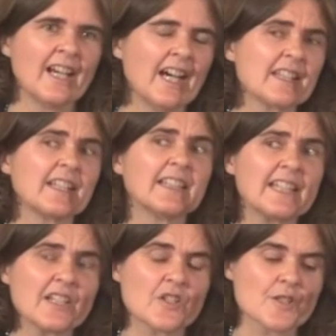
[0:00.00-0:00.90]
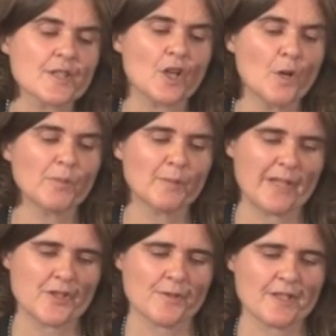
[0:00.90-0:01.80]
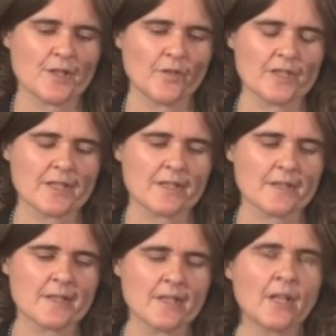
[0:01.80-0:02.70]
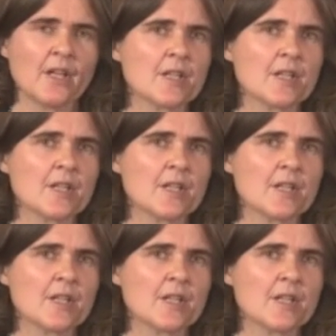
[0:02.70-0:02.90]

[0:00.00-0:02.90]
and then linkages to complementary services.